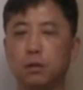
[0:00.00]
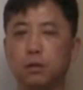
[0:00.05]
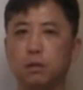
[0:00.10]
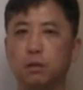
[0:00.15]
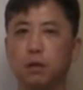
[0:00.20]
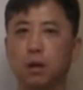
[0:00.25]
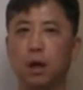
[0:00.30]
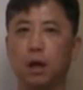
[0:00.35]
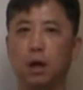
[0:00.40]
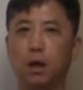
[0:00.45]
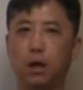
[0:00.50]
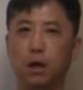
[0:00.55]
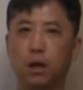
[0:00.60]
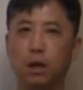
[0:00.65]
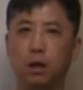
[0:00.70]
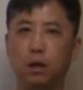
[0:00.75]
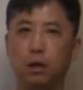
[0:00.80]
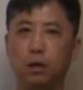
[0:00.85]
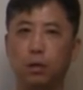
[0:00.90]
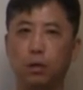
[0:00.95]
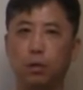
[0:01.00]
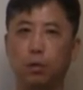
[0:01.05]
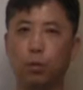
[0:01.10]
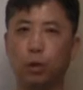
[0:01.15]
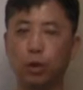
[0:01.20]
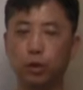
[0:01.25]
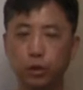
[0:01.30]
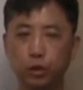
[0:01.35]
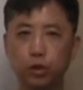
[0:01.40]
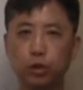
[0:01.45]

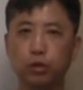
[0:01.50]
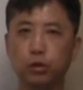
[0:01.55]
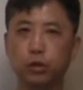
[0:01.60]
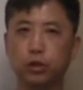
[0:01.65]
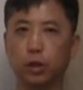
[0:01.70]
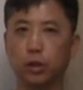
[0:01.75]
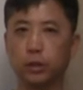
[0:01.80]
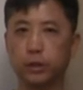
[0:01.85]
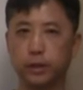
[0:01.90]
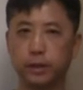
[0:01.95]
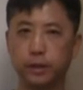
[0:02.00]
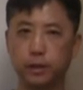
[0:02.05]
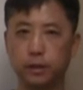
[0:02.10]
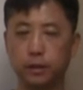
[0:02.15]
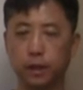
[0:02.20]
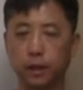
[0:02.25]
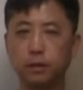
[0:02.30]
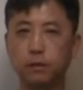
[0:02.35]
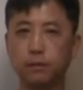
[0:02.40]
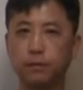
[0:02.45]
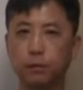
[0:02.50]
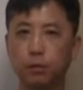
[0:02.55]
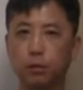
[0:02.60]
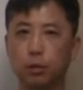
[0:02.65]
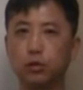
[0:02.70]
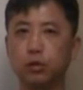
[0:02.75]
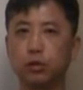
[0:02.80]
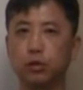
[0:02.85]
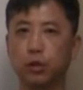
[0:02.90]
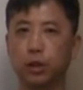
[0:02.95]
once you
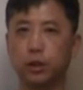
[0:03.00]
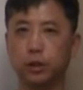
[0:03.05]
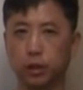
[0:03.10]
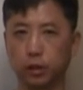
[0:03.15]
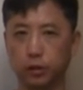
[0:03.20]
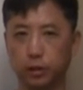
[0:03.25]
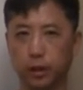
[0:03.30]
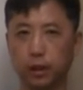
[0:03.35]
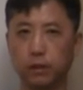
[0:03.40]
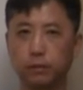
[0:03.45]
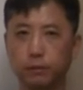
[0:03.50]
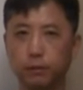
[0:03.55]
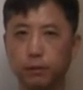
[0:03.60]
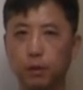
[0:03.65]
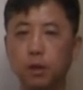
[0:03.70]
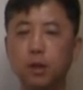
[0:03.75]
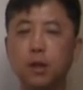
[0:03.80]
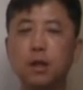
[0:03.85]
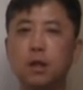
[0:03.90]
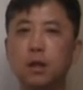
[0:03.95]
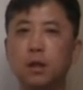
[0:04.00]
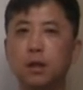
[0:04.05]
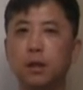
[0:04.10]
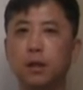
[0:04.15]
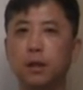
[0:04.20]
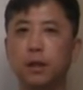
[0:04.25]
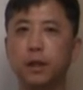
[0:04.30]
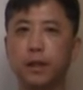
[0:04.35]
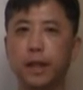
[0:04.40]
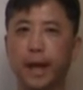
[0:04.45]
are successful,
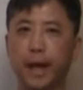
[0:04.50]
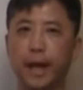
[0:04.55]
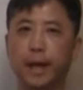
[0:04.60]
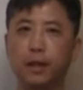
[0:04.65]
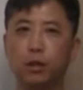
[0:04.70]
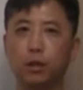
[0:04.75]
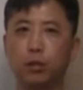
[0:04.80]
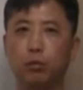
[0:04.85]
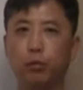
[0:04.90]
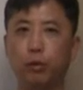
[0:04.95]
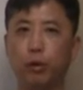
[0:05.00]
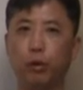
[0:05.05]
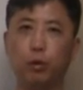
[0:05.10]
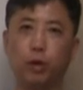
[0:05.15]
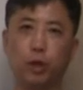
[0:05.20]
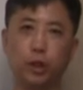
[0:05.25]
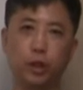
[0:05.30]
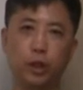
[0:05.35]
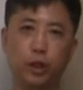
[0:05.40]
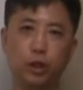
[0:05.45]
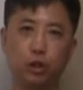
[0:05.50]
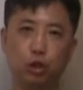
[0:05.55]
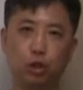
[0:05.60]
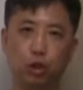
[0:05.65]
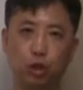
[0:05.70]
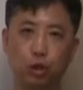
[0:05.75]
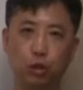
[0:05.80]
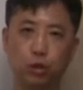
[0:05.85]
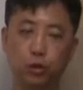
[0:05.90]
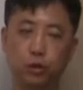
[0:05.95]
then the reward is
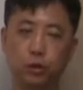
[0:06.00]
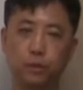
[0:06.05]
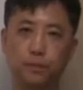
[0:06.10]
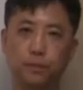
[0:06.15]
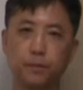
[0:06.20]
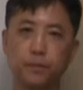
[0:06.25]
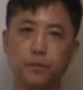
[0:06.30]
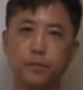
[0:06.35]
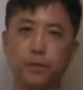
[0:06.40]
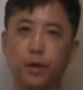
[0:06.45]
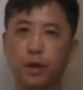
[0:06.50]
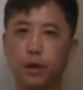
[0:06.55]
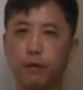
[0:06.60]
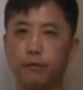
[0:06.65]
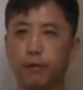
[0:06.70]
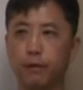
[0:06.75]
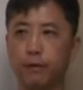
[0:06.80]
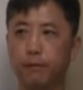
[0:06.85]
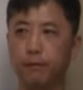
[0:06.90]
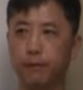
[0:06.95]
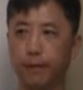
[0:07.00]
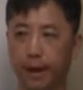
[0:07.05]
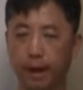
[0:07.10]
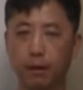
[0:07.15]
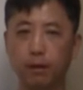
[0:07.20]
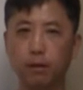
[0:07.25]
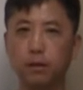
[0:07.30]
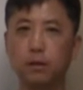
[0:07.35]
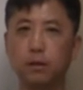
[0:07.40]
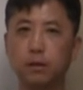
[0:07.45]
huge. If you
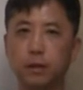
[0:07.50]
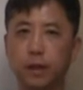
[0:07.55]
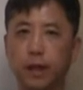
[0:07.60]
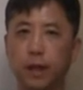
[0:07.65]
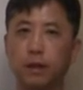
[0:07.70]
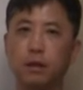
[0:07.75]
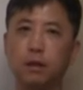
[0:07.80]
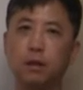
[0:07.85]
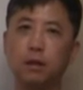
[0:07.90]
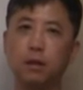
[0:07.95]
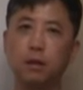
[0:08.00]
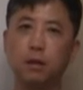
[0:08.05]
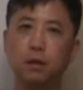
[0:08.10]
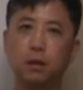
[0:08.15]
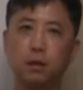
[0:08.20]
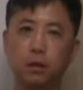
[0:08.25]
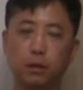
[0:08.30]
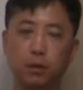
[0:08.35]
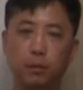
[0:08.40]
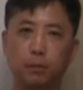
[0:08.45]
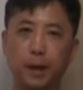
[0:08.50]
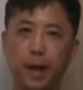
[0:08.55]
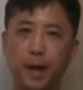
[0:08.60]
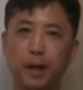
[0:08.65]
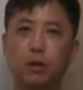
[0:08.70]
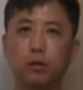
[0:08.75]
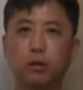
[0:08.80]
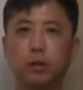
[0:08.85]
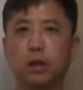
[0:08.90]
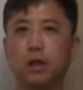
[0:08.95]
fail, then the
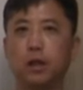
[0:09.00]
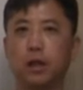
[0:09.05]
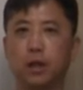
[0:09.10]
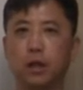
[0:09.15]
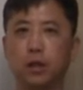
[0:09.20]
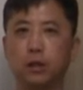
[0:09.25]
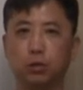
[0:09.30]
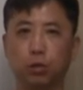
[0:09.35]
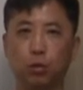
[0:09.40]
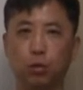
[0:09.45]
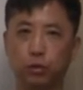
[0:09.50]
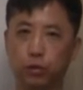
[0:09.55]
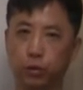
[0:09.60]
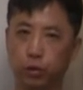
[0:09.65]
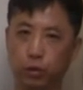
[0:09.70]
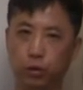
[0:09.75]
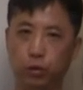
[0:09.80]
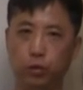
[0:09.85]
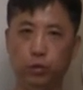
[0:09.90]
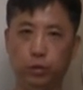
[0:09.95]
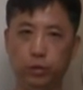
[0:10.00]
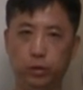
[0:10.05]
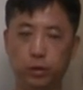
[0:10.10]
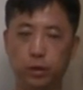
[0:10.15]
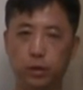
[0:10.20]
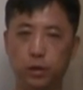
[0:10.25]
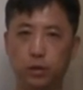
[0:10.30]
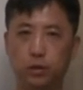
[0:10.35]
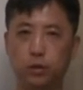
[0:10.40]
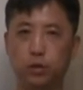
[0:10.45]
penalty is also huge.
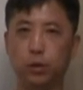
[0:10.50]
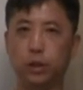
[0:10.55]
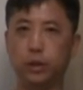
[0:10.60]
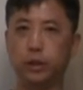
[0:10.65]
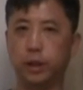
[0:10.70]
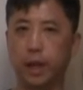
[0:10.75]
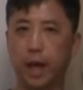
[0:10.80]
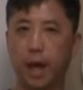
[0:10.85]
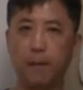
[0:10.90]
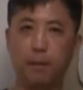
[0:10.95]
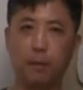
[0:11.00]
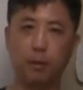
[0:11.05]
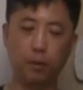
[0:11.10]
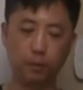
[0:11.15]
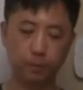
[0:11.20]
So it's gamble.